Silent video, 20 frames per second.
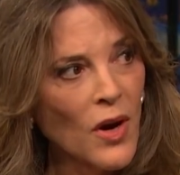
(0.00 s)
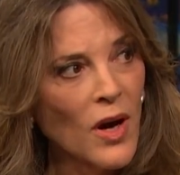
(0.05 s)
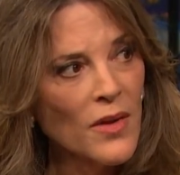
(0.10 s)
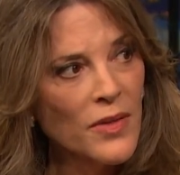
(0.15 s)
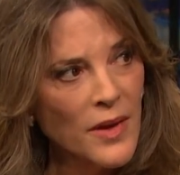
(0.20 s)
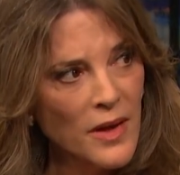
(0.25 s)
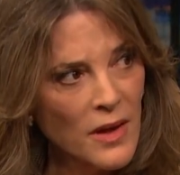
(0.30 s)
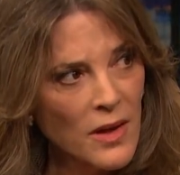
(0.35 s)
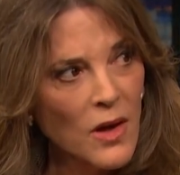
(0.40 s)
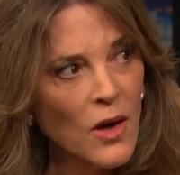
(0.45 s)
I
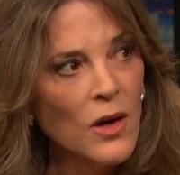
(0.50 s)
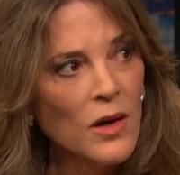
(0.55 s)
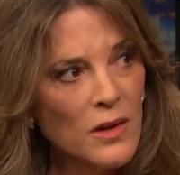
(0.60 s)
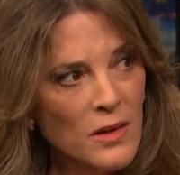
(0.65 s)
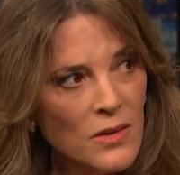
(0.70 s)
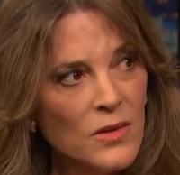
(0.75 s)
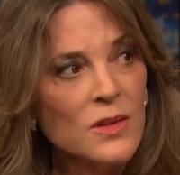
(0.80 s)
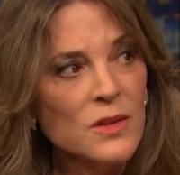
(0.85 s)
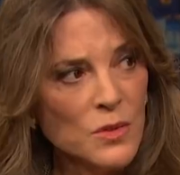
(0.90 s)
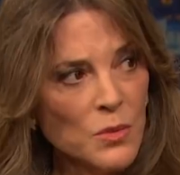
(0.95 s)
think
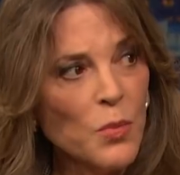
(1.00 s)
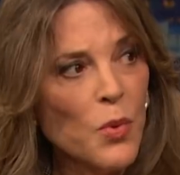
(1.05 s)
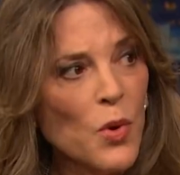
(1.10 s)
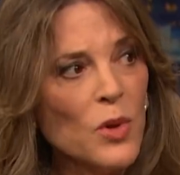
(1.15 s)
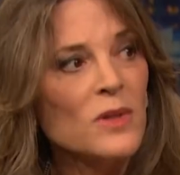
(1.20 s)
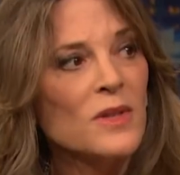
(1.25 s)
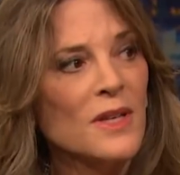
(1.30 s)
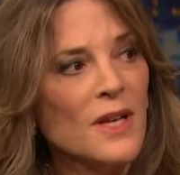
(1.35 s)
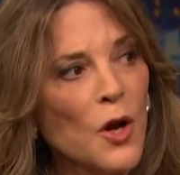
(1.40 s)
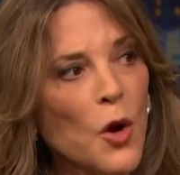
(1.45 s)
it's
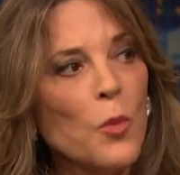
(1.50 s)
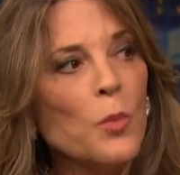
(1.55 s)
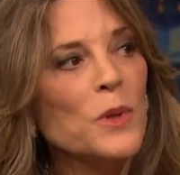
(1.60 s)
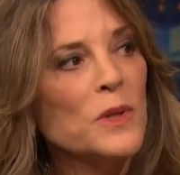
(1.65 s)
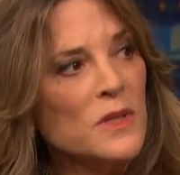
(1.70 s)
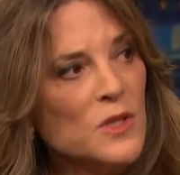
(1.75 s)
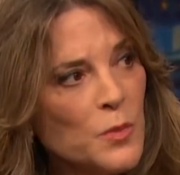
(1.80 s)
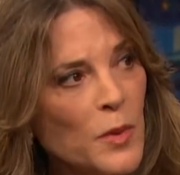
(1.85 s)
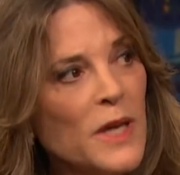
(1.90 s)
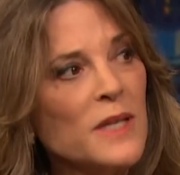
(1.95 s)
important. It opened
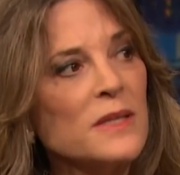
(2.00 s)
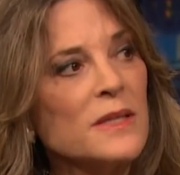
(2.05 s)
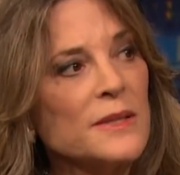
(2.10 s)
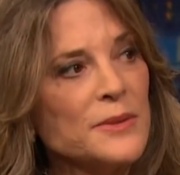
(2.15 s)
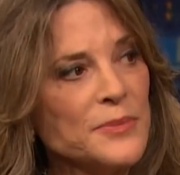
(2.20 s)
the space.